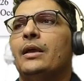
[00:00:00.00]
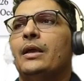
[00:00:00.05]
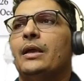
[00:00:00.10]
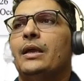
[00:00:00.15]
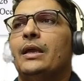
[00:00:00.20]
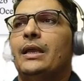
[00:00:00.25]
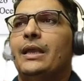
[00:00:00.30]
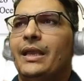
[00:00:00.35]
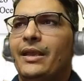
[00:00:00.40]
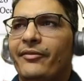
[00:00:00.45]

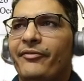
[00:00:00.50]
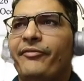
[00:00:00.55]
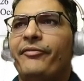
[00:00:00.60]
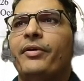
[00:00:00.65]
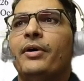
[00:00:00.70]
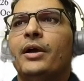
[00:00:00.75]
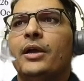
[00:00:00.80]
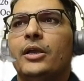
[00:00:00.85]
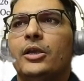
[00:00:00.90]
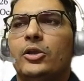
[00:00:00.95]
If
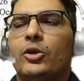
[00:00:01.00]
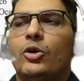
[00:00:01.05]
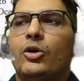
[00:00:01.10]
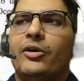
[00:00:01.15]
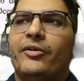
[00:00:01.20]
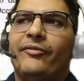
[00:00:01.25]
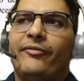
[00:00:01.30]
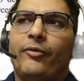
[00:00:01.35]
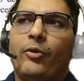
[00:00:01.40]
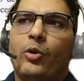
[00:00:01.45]

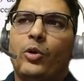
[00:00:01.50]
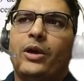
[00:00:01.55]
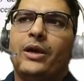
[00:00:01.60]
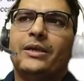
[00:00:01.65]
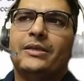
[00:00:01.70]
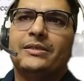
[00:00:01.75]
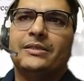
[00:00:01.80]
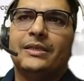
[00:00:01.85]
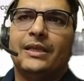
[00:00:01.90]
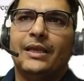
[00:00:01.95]
your
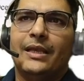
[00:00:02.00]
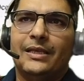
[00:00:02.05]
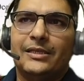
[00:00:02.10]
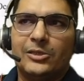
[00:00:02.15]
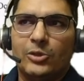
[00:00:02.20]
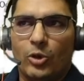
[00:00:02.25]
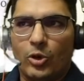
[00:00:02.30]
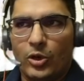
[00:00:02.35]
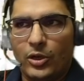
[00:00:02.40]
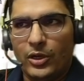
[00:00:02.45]
focus
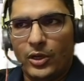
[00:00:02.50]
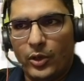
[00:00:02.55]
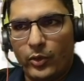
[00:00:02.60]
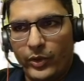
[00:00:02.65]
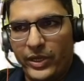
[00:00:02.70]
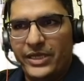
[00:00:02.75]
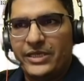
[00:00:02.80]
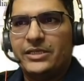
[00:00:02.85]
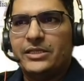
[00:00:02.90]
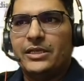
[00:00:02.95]
is on
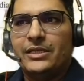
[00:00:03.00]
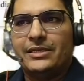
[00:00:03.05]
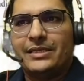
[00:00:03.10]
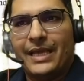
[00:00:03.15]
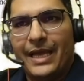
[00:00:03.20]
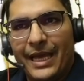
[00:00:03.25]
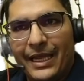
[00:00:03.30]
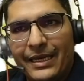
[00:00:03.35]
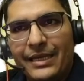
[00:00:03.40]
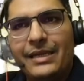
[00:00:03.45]
questions,
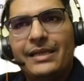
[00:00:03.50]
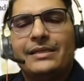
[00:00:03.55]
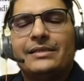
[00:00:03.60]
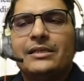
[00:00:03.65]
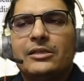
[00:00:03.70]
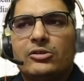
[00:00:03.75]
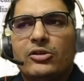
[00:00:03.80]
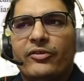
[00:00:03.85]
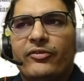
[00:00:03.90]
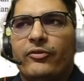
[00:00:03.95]

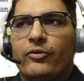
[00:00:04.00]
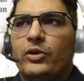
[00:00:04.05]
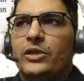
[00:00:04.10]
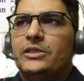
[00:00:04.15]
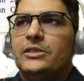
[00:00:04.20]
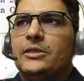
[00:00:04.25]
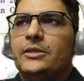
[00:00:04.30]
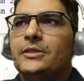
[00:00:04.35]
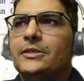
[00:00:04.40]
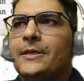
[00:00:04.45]
analysis of
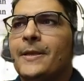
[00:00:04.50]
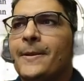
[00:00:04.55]
questions,